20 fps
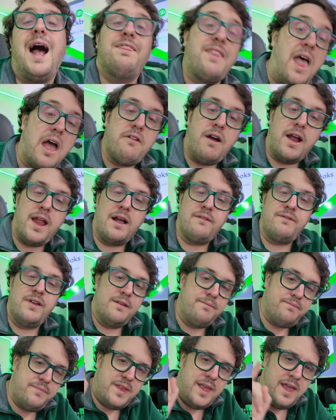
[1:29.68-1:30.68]
And there I have
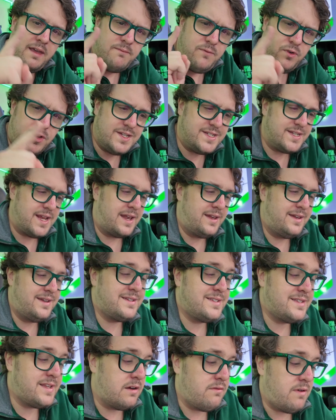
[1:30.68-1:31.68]
it. Invoice
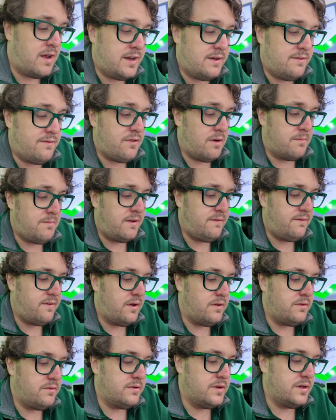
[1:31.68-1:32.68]
sent directly from my
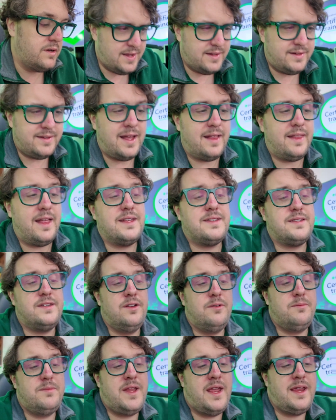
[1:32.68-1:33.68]
phone. Now that's
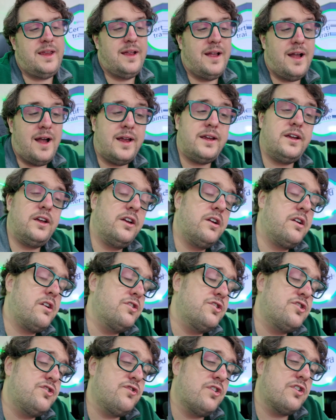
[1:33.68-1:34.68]
an update I can
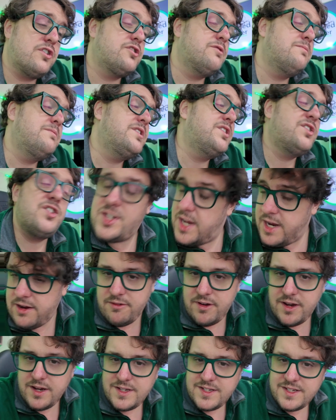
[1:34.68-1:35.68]
construct some
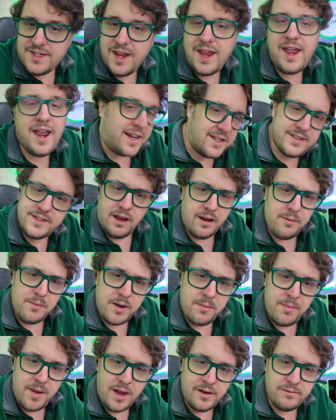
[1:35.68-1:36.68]
serious
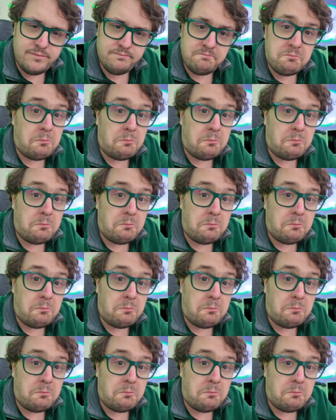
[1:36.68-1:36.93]
excitement about.